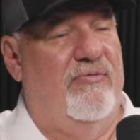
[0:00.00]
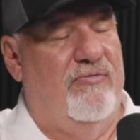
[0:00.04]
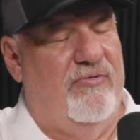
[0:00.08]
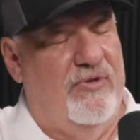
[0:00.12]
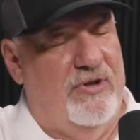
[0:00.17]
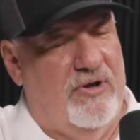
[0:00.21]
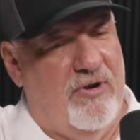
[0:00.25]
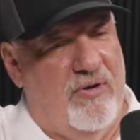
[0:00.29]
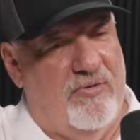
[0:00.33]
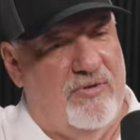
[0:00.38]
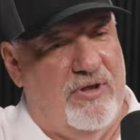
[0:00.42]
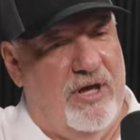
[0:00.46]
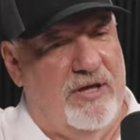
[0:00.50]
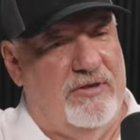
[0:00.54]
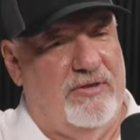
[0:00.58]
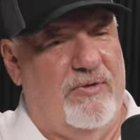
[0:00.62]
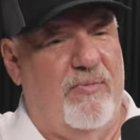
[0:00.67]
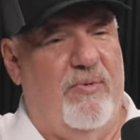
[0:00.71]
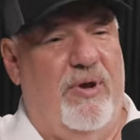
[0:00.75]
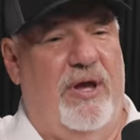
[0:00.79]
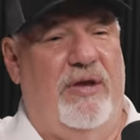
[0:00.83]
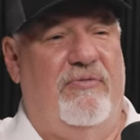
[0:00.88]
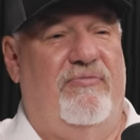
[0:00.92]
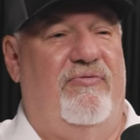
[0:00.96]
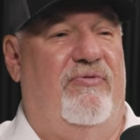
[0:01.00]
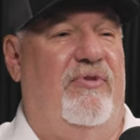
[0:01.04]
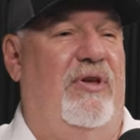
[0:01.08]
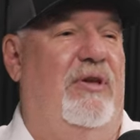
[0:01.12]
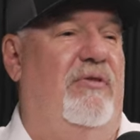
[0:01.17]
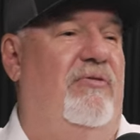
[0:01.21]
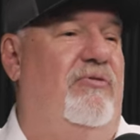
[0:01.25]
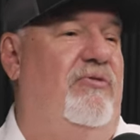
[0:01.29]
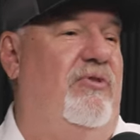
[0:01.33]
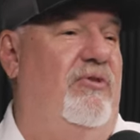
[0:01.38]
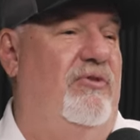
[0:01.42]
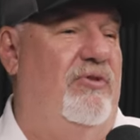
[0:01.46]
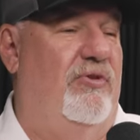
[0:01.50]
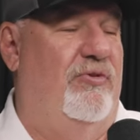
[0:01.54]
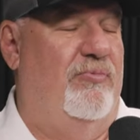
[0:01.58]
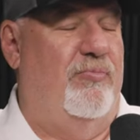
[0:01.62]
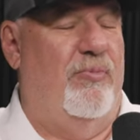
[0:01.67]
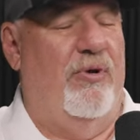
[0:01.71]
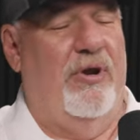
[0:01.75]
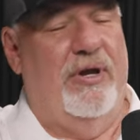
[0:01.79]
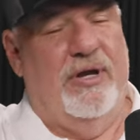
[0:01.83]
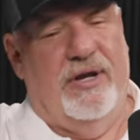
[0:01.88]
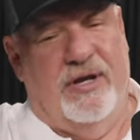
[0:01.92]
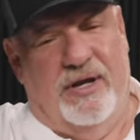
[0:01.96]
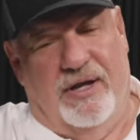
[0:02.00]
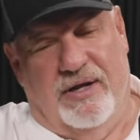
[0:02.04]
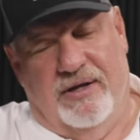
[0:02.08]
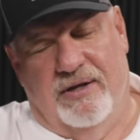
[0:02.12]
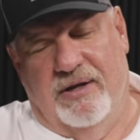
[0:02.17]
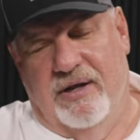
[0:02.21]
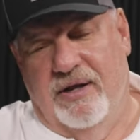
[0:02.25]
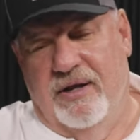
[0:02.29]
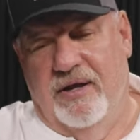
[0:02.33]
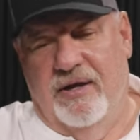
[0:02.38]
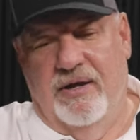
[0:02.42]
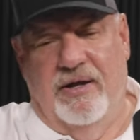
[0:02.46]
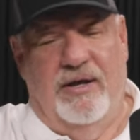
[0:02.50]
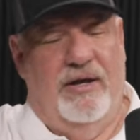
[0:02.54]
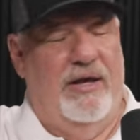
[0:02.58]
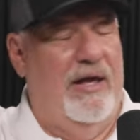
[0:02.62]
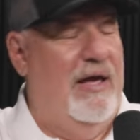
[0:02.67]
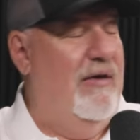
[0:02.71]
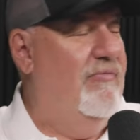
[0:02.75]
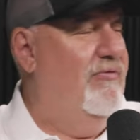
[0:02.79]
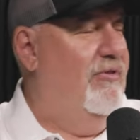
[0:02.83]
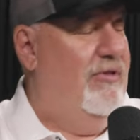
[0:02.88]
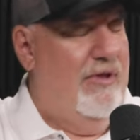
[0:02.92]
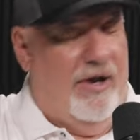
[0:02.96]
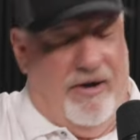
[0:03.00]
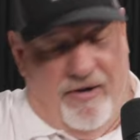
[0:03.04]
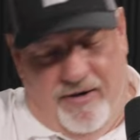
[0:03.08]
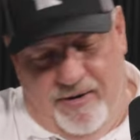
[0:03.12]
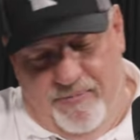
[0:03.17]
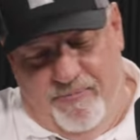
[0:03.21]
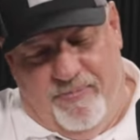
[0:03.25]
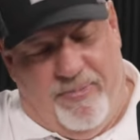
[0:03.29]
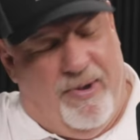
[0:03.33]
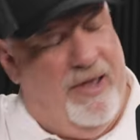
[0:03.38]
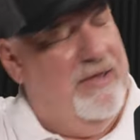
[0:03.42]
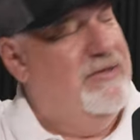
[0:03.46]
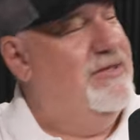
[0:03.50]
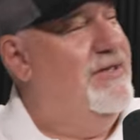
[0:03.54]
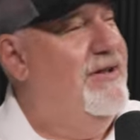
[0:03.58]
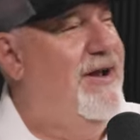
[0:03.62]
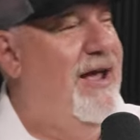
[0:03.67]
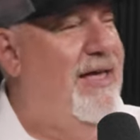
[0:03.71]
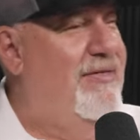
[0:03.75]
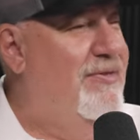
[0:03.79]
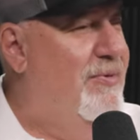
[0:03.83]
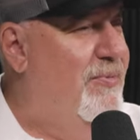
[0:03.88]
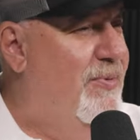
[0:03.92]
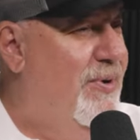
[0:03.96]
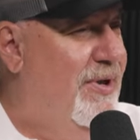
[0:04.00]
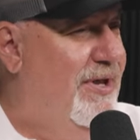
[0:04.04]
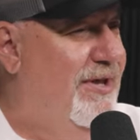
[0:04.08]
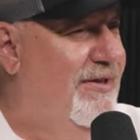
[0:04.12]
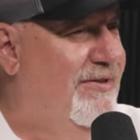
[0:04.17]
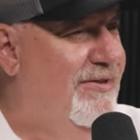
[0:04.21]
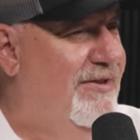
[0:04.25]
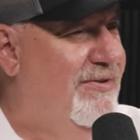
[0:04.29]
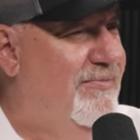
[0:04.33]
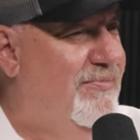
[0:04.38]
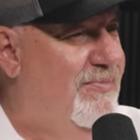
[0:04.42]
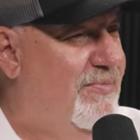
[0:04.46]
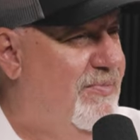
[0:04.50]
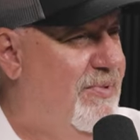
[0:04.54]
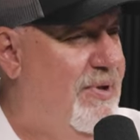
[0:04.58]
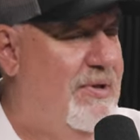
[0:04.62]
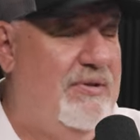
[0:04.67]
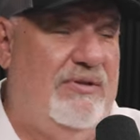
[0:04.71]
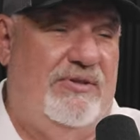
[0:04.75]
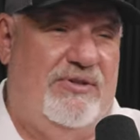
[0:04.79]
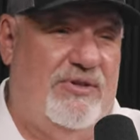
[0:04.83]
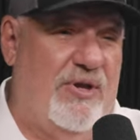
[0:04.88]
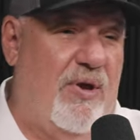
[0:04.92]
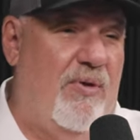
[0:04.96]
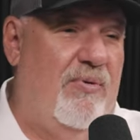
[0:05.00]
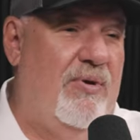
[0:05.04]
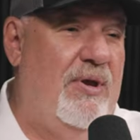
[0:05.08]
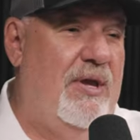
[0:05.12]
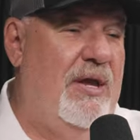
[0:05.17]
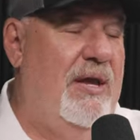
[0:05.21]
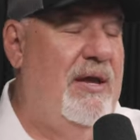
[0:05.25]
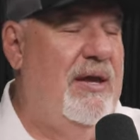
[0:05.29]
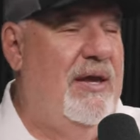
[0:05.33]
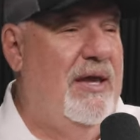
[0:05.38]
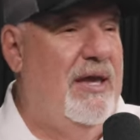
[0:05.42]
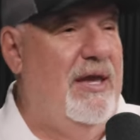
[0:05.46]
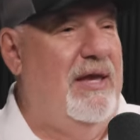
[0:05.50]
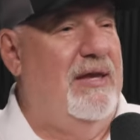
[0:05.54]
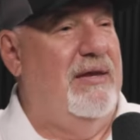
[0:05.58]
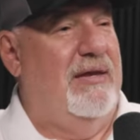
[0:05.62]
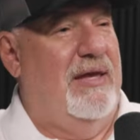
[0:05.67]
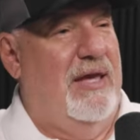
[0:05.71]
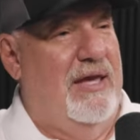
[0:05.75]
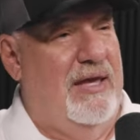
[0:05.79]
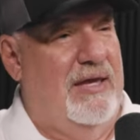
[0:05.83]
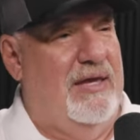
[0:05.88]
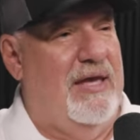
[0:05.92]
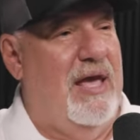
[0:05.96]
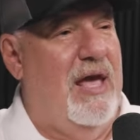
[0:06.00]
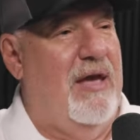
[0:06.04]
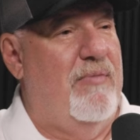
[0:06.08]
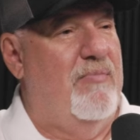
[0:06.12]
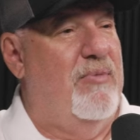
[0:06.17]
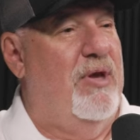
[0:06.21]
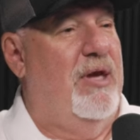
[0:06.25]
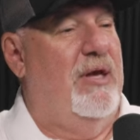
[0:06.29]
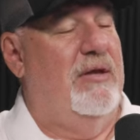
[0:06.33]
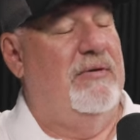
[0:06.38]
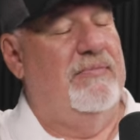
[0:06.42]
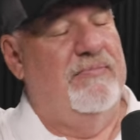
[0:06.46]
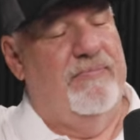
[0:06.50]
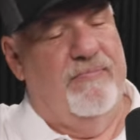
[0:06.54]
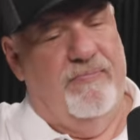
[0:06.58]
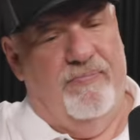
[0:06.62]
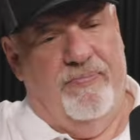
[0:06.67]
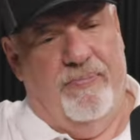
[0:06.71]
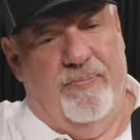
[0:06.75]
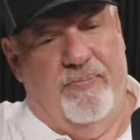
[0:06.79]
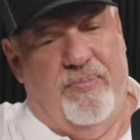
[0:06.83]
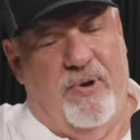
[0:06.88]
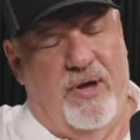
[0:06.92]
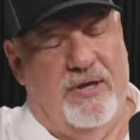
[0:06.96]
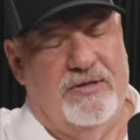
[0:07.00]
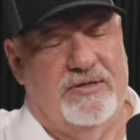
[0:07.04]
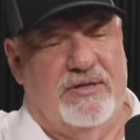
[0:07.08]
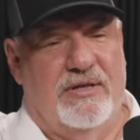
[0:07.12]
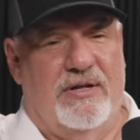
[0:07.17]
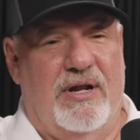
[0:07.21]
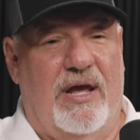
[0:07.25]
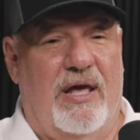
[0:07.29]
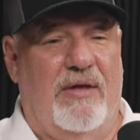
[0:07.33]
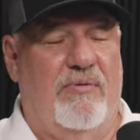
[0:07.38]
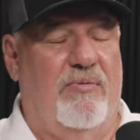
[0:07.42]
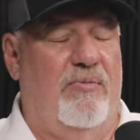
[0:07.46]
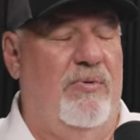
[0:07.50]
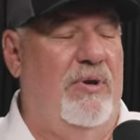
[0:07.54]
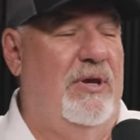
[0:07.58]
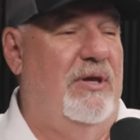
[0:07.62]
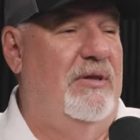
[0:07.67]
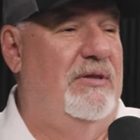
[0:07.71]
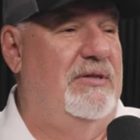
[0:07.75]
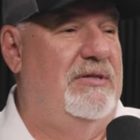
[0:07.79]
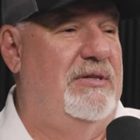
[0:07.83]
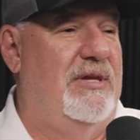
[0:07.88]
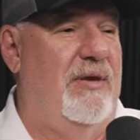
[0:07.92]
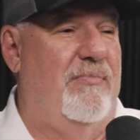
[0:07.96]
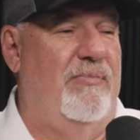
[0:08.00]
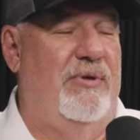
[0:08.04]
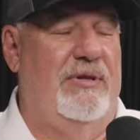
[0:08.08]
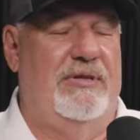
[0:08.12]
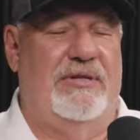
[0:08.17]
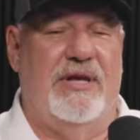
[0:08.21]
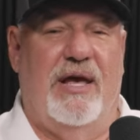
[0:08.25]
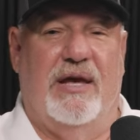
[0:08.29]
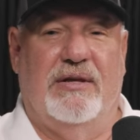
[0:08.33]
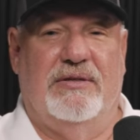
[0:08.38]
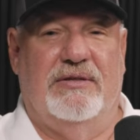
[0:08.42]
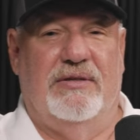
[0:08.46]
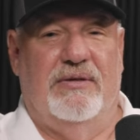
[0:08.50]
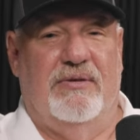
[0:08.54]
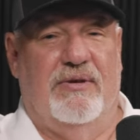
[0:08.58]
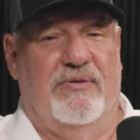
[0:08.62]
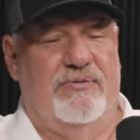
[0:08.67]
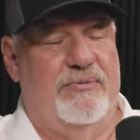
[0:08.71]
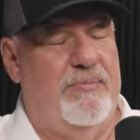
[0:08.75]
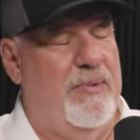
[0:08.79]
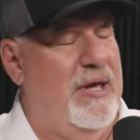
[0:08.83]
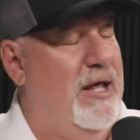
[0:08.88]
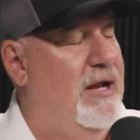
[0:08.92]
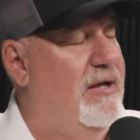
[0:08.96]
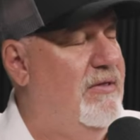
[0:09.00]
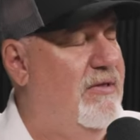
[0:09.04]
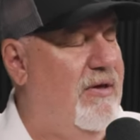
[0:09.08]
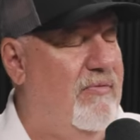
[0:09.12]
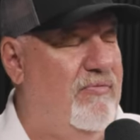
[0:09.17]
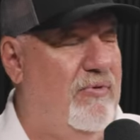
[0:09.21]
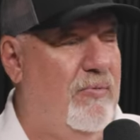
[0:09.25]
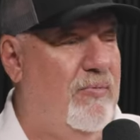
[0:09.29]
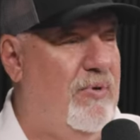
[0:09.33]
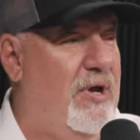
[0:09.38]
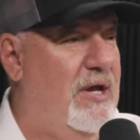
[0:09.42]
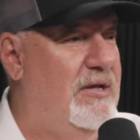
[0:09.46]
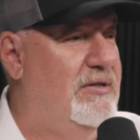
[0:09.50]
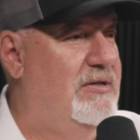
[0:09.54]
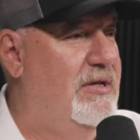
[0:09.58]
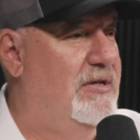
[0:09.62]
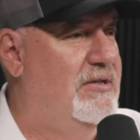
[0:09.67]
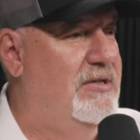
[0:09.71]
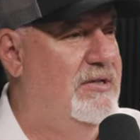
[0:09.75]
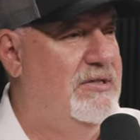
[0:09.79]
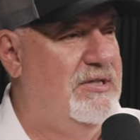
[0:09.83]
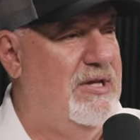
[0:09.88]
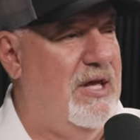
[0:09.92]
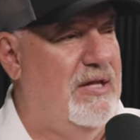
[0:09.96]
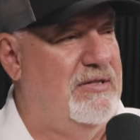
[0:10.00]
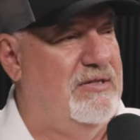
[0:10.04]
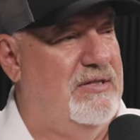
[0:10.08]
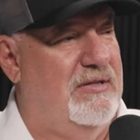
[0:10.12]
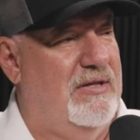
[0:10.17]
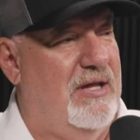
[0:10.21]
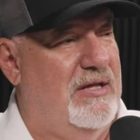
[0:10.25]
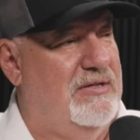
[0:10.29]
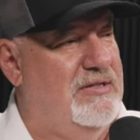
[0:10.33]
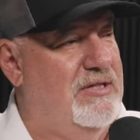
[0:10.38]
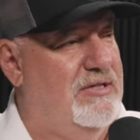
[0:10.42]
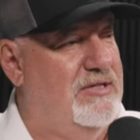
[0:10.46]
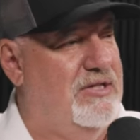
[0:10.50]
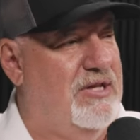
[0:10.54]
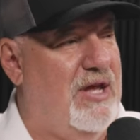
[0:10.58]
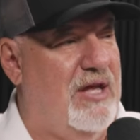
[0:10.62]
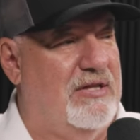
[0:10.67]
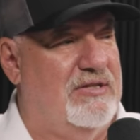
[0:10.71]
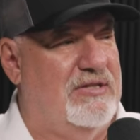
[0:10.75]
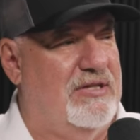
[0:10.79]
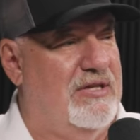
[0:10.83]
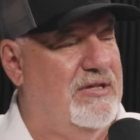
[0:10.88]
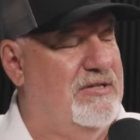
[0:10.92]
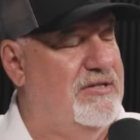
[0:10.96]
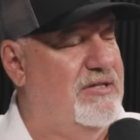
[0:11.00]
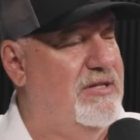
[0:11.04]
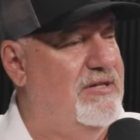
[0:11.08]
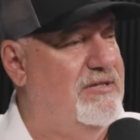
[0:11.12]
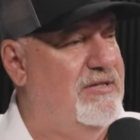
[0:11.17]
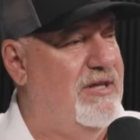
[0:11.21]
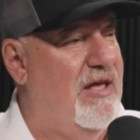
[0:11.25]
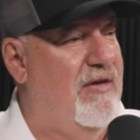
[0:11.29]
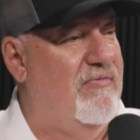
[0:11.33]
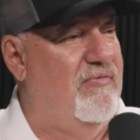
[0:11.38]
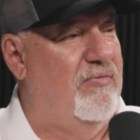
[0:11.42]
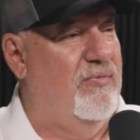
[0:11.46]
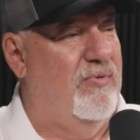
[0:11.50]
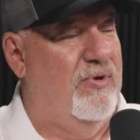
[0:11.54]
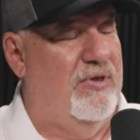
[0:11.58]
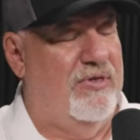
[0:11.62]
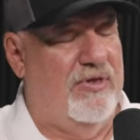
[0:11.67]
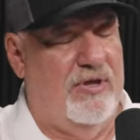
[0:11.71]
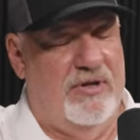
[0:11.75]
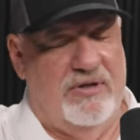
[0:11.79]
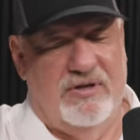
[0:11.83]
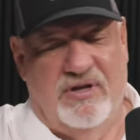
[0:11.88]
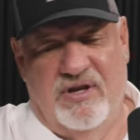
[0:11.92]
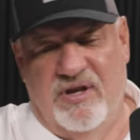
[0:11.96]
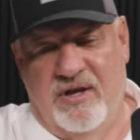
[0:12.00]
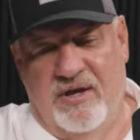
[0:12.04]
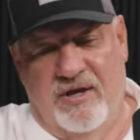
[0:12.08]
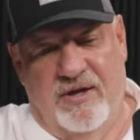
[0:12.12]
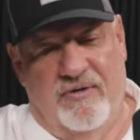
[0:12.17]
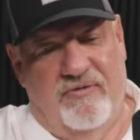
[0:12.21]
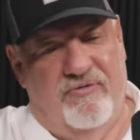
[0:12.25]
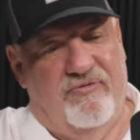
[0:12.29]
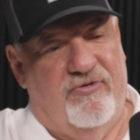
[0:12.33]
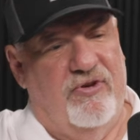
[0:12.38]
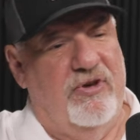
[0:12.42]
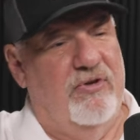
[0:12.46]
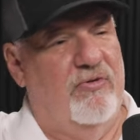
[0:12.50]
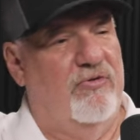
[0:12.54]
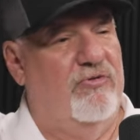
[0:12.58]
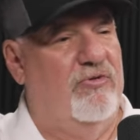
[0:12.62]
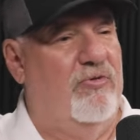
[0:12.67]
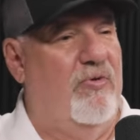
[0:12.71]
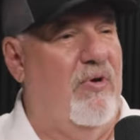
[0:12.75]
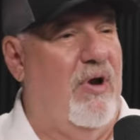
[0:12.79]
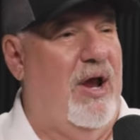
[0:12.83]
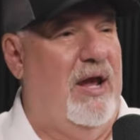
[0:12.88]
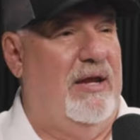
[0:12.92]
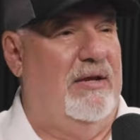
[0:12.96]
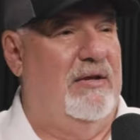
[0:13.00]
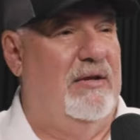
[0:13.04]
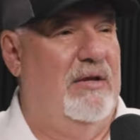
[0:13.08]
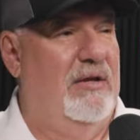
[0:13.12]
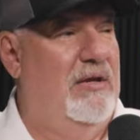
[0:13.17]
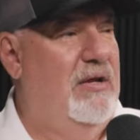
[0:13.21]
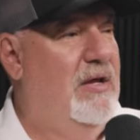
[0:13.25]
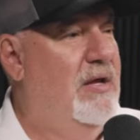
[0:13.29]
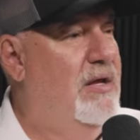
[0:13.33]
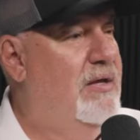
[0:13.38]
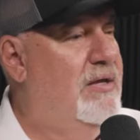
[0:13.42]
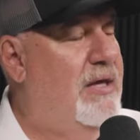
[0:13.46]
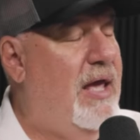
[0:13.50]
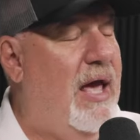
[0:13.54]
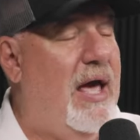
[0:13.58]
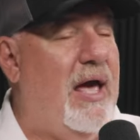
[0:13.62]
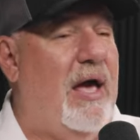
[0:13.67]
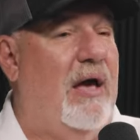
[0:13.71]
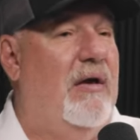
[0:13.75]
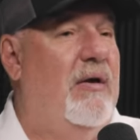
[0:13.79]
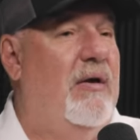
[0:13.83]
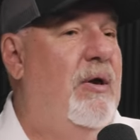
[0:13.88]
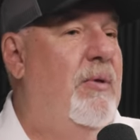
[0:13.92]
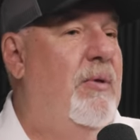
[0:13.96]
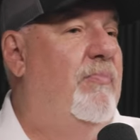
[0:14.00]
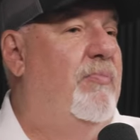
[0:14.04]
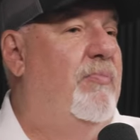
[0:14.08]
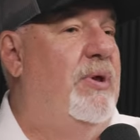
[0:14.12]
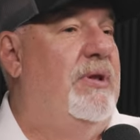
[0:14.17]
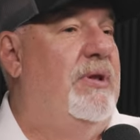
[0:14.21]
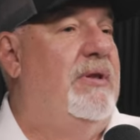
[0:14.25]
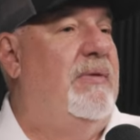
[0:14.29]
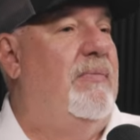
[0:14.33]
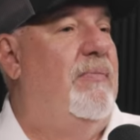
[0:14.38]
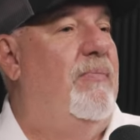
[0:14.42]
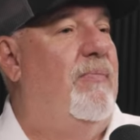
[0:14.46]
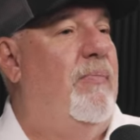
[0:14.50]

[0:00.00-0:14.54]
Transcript: If you don't like the way it feels, you just bring it in, have Larry buzz it on the wheel. And so he, he came in, buzzed it on the wheel. He sent me a text. He goes, "Man, I love the wedge. I just shot. I just shot 67 with it. Feels great. That'll work. Yeah, but